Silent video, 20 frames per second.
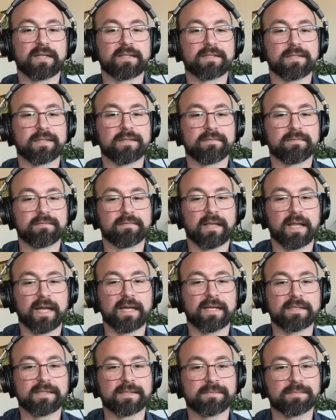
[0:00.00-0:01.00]
forget to
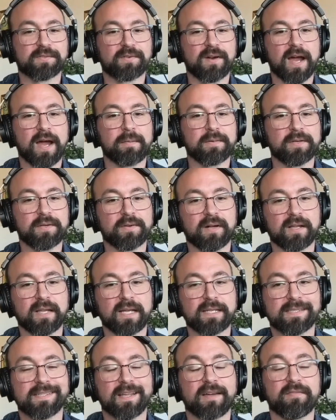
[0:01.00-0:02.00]
like, subscribe, and do all
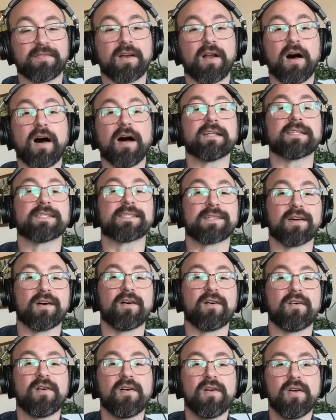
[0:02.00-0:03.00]
that stuff. And
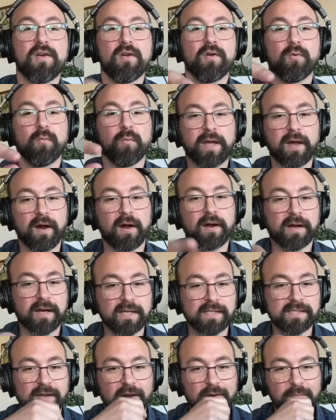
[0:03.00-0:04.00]
also, we are
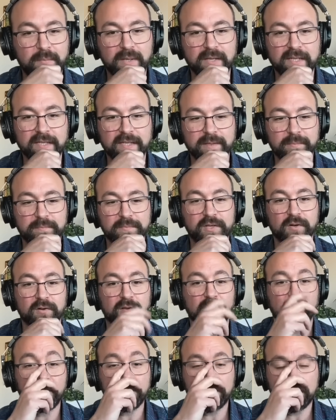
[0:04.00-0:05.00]
going to start building up
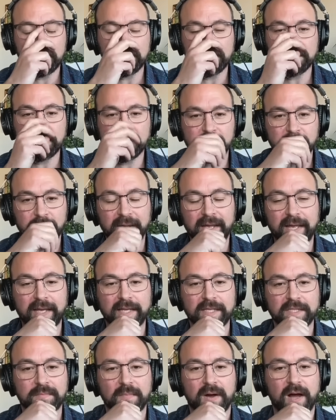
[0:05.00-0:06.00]
your locals
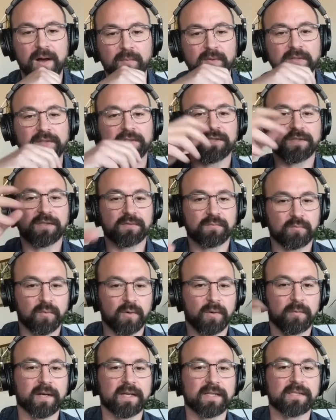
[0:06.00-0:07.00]
page, Mom, which is
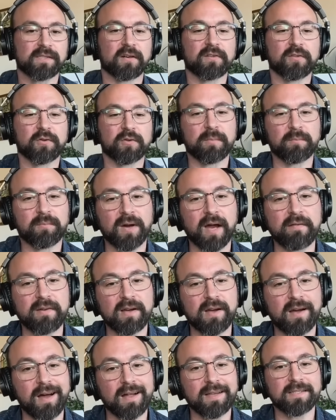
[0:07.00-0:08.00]
where we're going to start doing
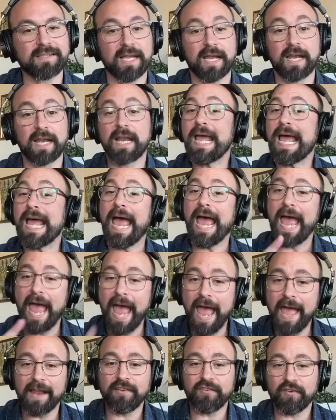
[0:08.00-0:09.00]
private content.
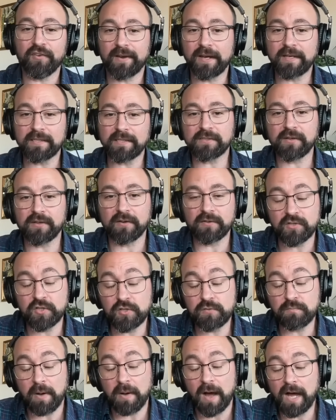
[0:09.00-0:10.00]
And you're going to
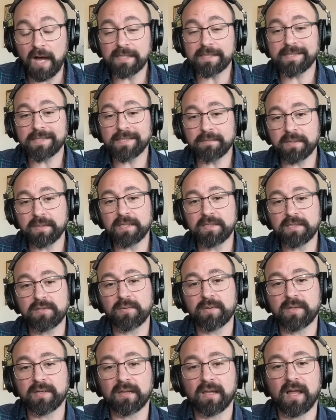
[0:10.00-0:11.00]
start possibly
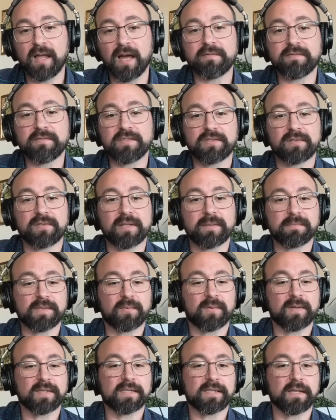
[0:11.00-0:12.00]
doing live
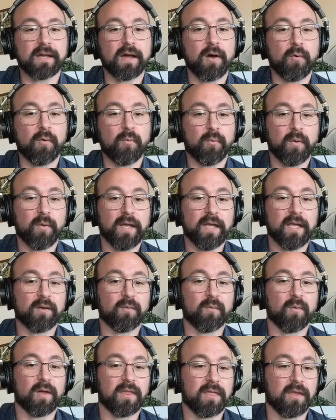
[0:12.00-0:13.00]
streams once a
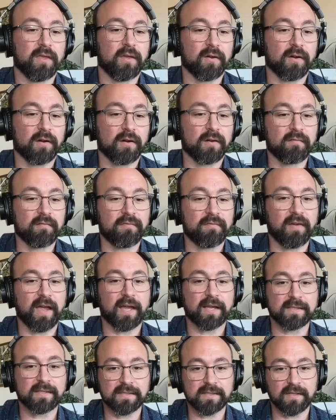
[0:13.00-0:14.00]
week with your
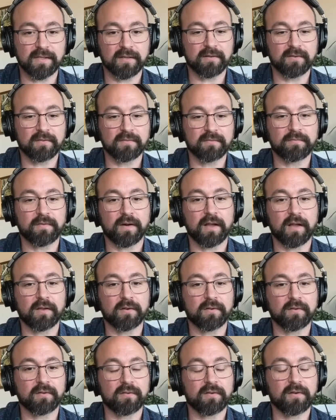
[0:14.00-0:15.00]
fans. So
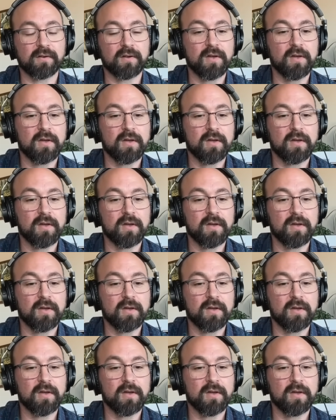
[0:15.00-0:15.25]
follow